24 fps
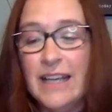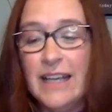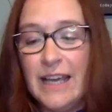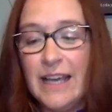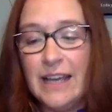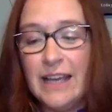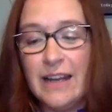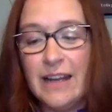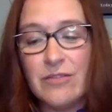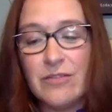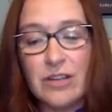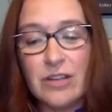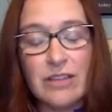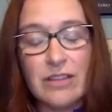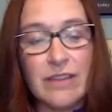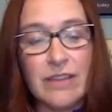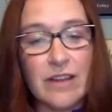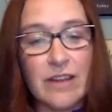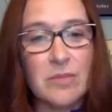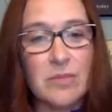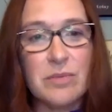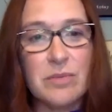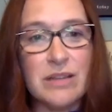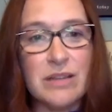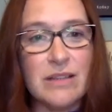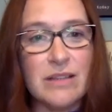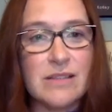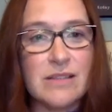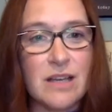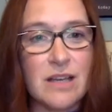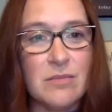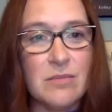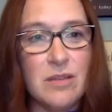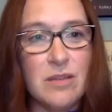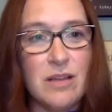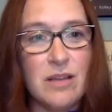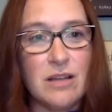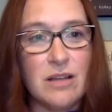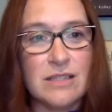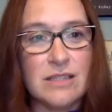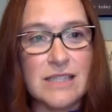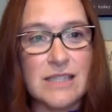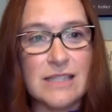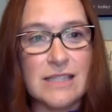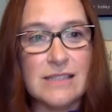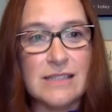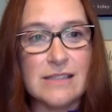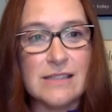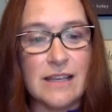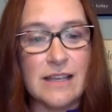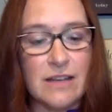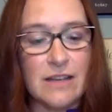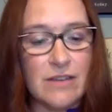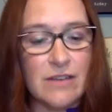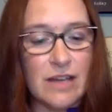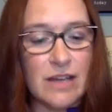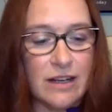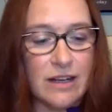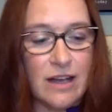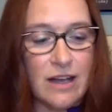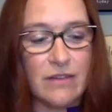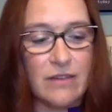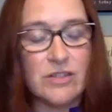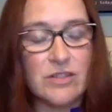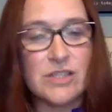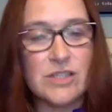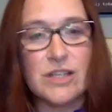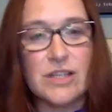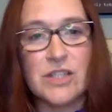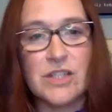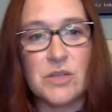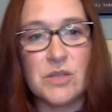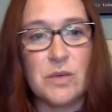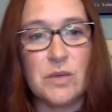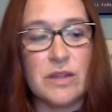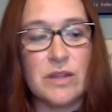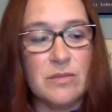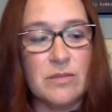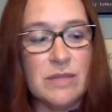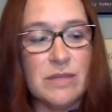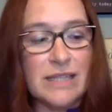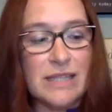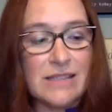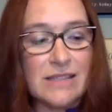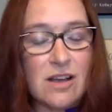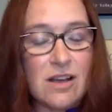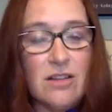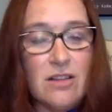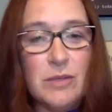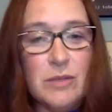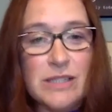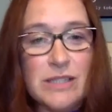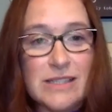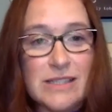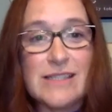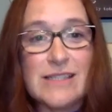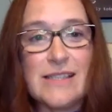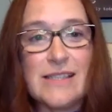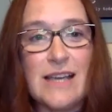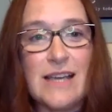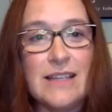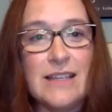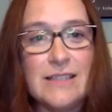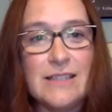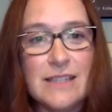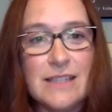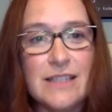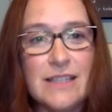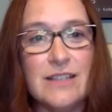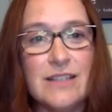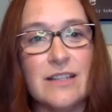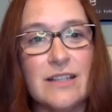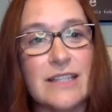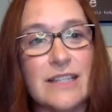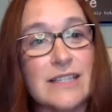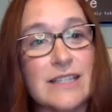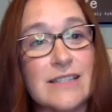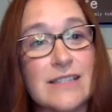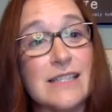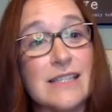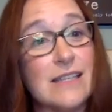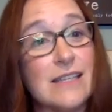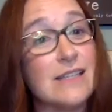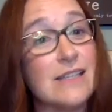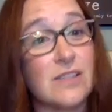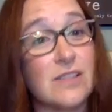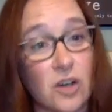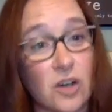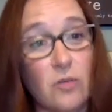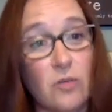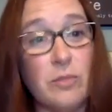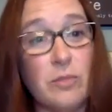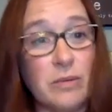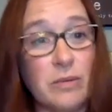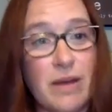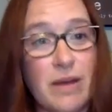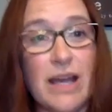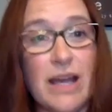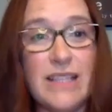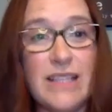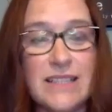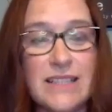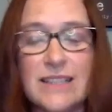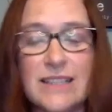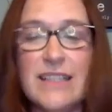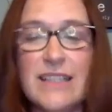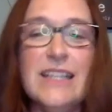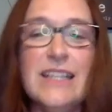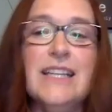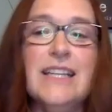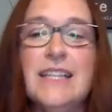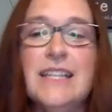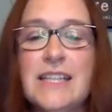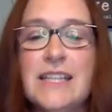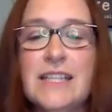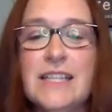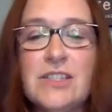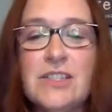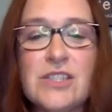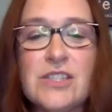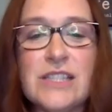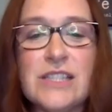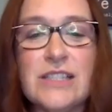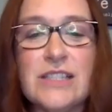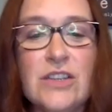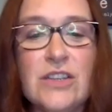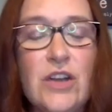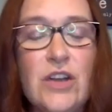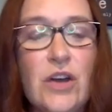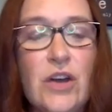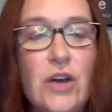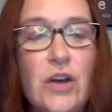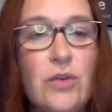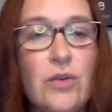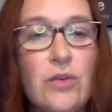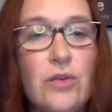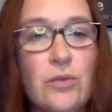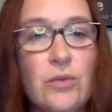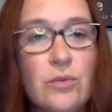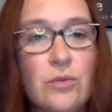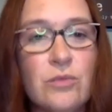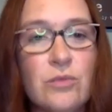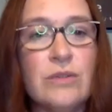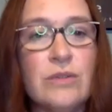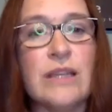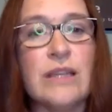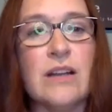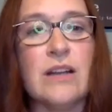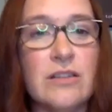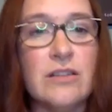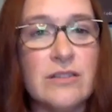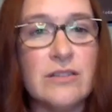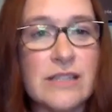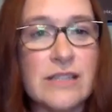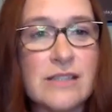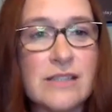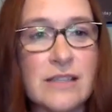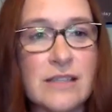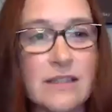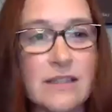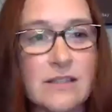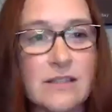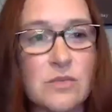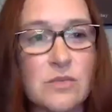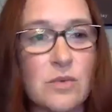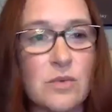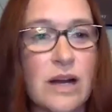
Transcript: And every therapy that's come along since then, I've had conversations with him, and he's always excited to hear it because he is open minded. He just didn't know that all of these things were.